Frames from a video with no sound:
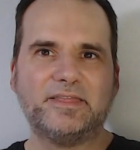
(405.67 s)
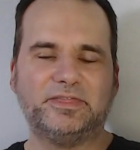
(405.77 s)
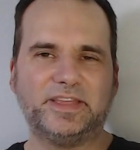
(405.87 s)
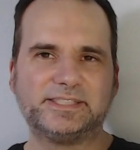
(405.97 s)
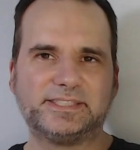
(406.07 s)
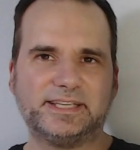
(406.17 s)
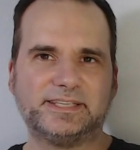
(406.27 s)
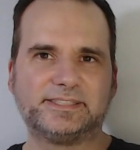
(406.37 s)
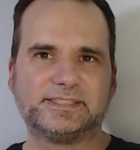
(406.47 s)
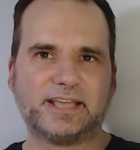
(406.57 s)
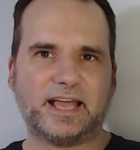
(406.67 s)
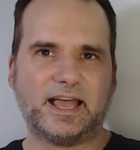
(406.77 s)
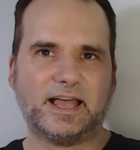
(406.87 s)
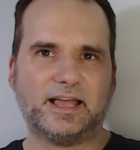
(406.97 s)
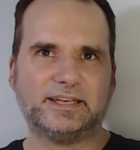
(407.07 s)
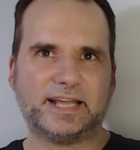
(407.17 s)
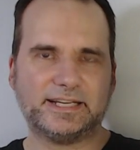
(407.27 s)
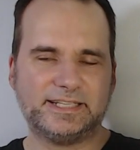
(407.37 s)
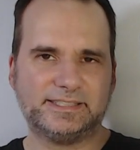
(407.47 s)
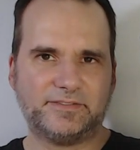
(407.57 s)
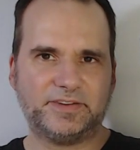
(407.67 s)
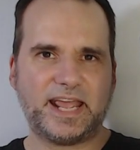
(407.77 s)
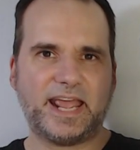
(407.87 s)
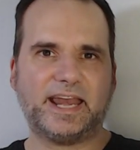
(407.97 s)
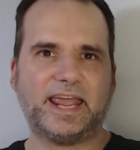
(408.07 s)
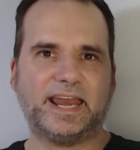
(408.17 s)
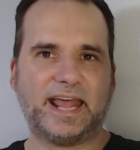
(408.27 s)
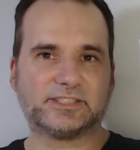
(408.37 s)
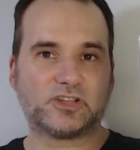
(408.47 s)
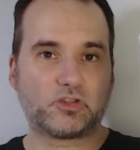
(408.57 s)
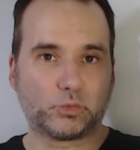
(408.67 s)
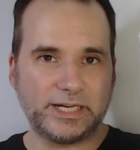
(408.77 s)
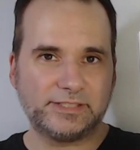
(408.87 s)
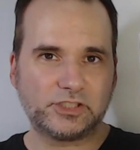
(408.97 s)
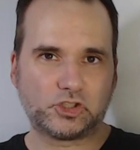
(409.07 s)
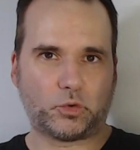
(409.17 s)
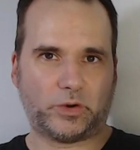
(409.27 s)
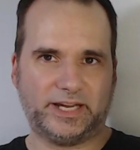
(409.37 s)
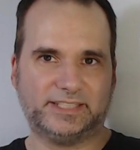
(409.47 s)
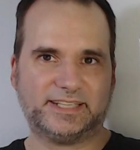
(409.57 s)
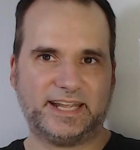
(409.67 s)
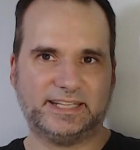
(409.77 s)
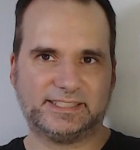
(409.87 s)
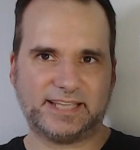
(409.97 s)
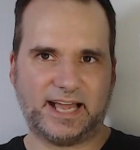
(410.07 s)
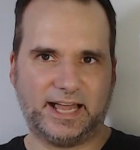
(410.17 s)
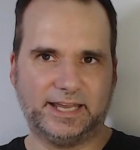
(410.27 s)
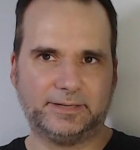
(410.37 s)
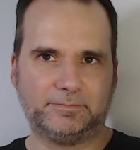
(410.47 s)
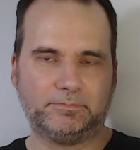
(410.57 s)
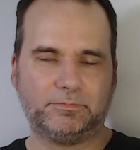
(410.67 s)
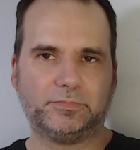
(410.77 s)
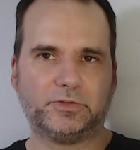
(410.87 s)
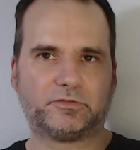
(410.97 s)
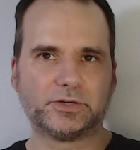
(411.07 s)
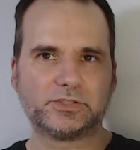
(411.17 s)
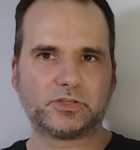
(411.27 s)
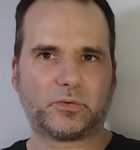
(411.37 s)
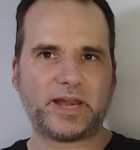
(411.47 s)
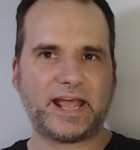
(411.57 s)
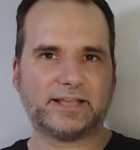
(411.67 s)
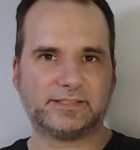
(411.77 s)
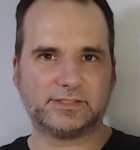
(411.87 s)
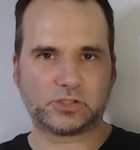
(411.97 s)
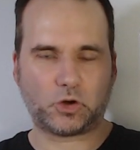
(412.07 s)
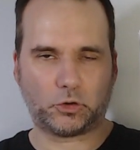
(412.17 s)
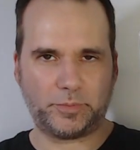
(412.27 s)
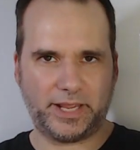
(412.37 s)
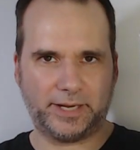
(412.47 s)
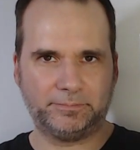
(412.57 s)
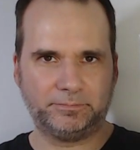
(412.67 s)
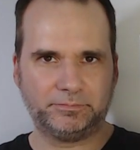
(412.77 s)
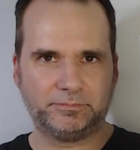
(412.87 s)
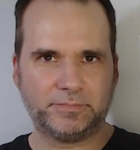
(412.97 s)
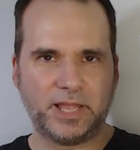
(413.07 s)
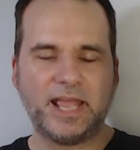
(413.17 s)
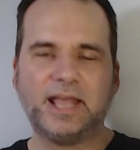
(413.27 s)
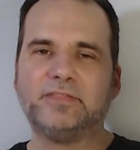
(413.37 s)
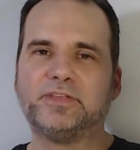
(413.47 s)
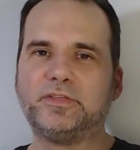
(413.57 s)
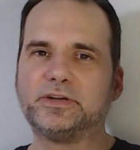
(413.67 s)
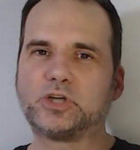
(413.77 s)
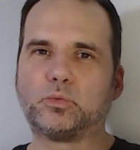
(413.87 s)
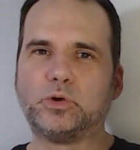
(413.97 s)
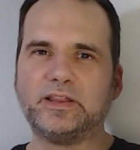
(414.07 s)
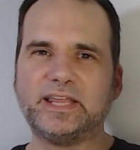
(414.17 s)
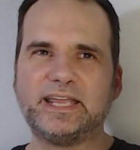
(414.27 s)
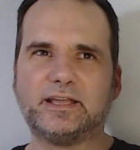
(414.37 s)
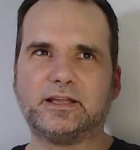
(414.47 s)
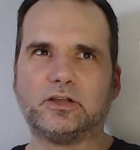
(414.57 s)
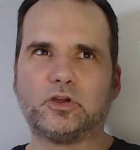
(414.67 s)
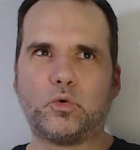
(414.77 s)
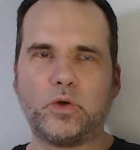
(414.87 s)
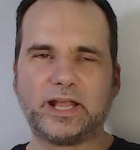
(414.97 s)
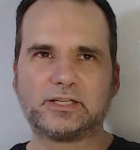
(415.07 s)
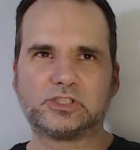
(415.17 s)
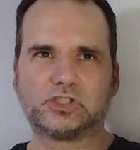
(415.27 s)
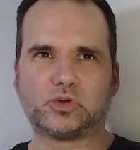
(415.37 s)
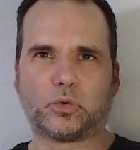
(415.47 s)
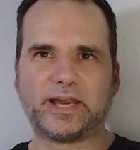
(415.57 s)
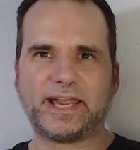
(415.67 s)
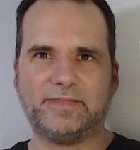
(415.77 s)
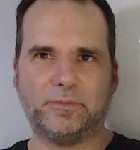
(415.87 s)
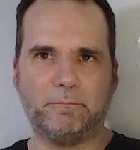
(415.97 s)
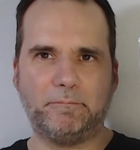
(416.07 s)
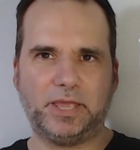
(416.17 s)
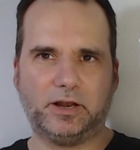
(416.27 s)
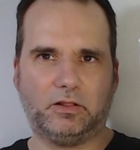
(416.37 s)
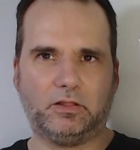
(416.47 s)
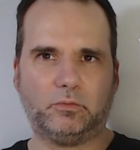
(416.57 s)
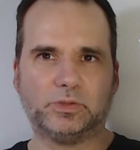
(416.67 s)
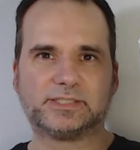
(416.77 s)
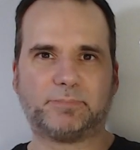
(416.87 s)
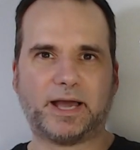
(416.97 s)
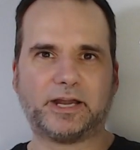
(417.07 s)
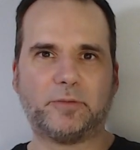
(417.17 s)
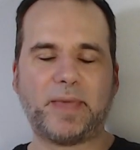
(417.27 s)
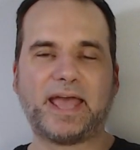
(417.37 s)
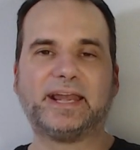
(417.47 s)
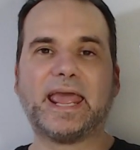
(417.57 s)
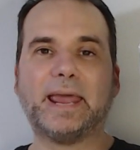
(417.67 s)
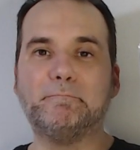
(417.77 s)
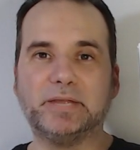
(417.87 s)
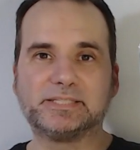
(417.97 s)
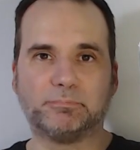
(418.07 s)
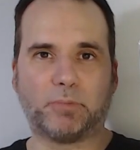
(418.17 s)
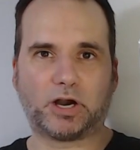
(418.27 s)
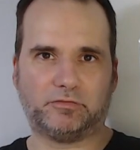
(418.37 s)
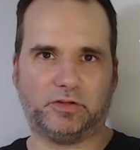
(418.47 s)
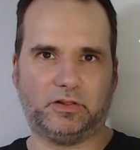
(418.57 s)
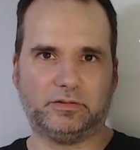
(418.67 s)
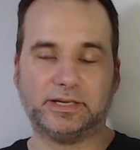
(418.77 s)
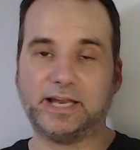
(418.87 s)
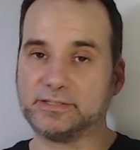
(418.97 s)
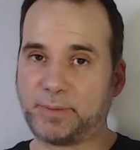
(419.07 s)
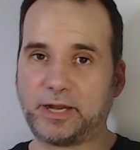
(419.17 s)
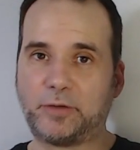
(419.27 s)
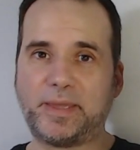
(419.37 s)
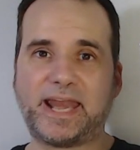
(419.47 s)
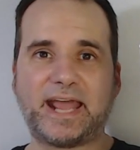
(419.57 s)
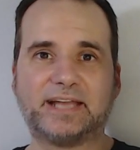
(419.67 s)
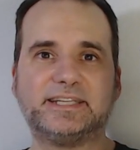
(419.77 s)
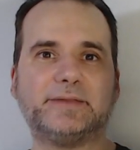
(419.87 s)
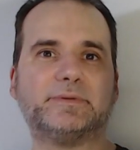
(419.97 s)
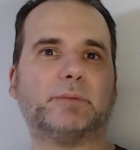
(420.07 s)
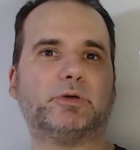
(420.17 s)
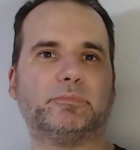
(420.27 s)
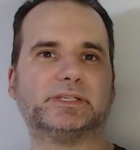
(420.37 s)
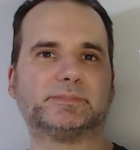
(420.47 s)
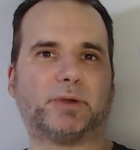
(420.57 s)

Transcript: This is 1978. It has three stories inside. The first story has the Scorpion. Then there's a really quick story in the middle with Spider-Man and Ms. Marvel. Now, Spider-Man had teamed up with Ms.